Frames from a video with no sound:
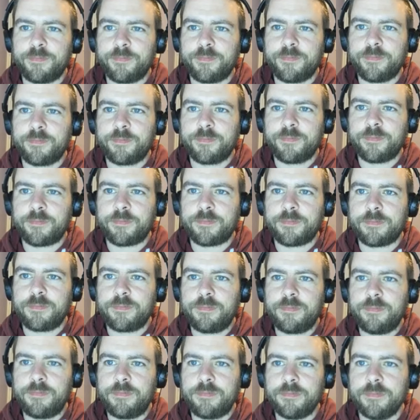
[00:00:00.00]

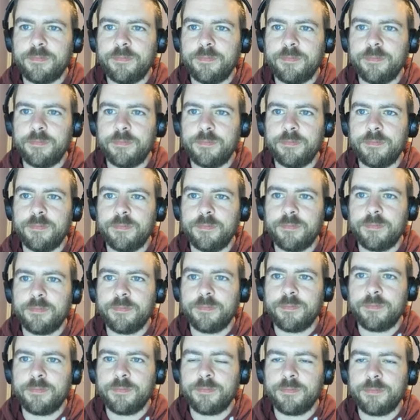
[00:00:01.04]

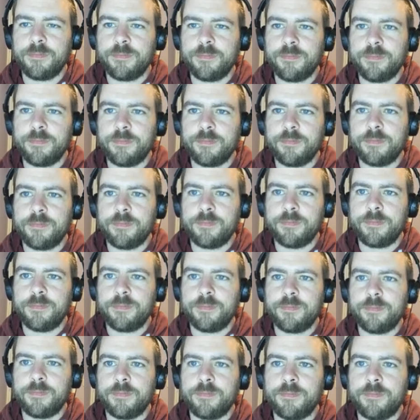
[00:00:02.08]

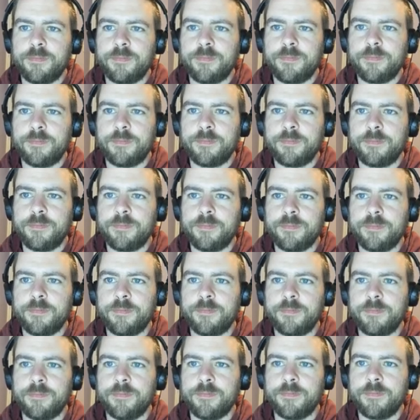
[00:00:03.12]

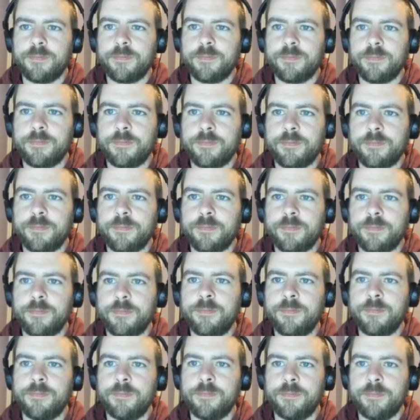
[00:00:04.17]

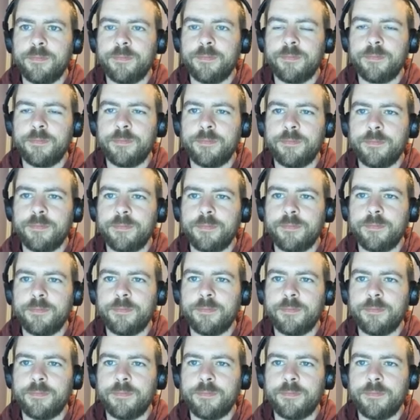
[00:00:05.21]
[no speech]